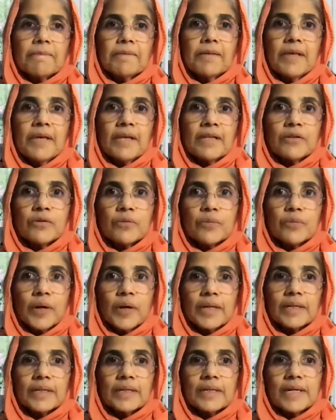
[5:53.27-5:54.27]
Each
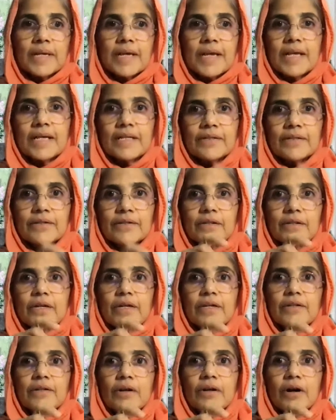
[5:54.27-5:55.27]
one is
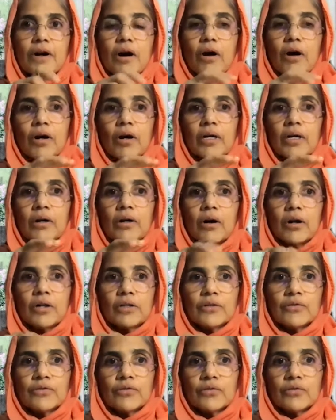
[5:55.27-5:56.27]

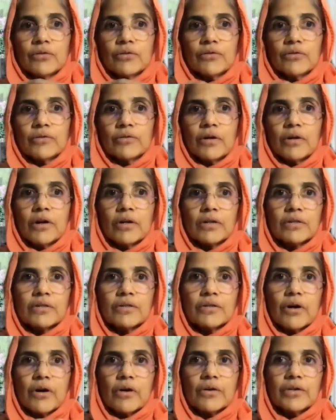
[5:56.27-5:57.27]
also not
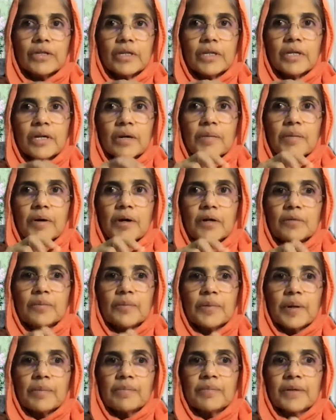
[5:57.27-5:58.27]
talking about
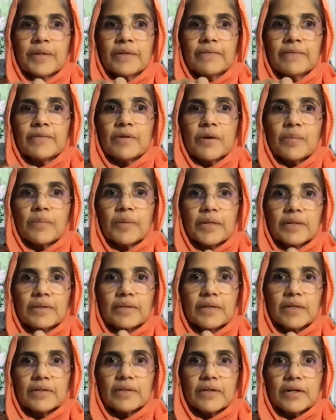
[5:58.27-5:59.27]
Brahman from a
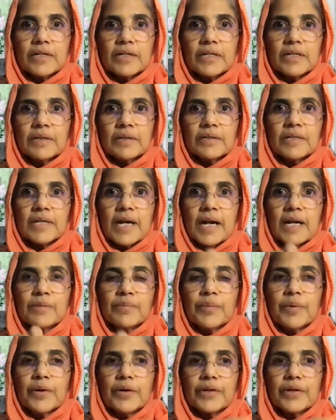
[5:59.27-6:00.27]
certain
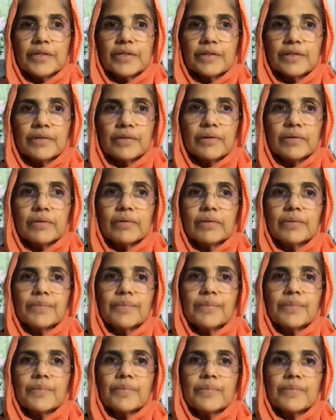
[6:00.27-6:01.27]
standpoint. No,
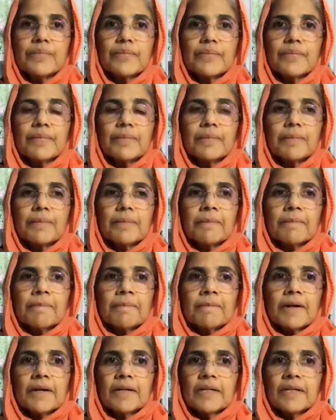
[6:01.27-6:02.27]

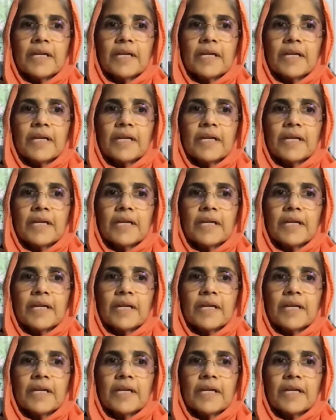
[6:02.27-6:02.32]
and